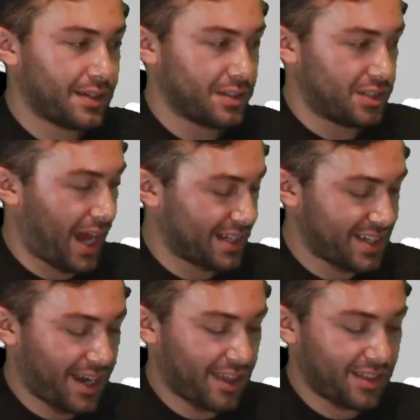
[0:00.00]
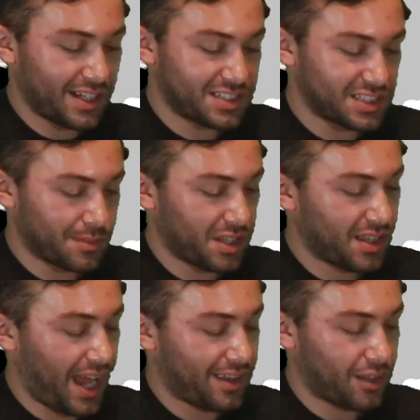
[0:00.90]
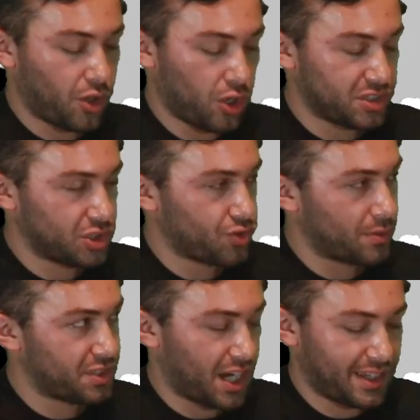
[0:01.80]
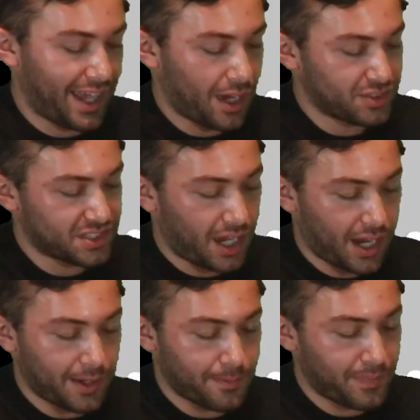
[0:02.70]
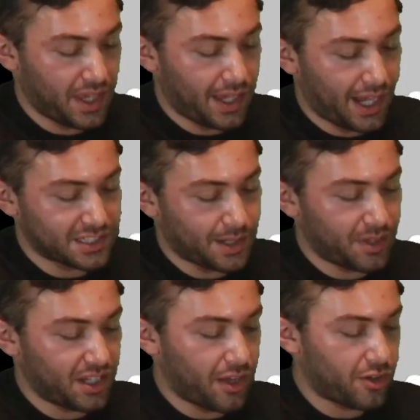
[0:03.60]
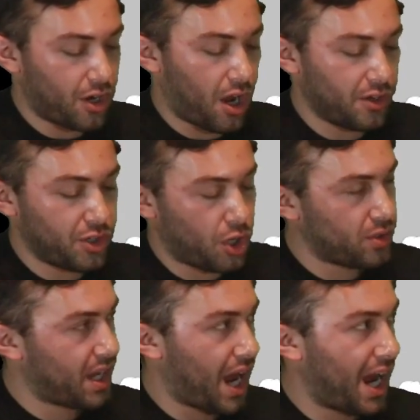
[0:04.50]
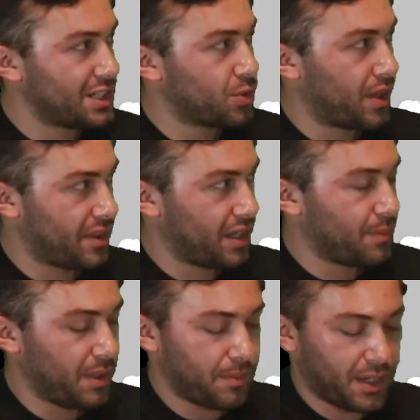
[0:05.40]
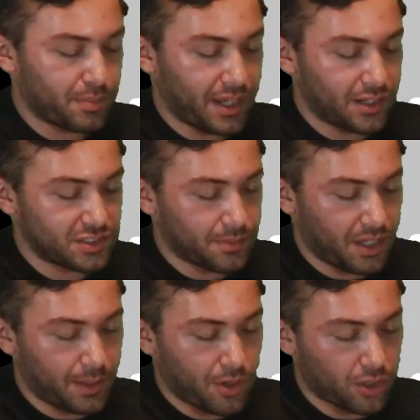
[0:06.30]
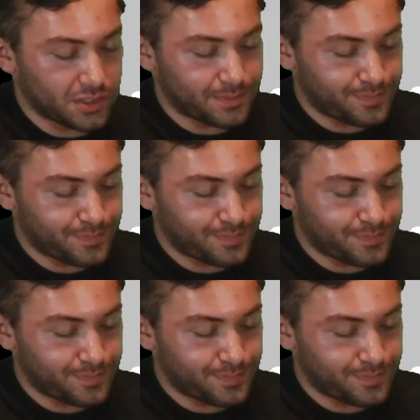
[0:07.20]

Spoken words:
He has that athleticism and length to cause disruption on the outside. And some of the other unknown guys who I think could be big players to me, Mars.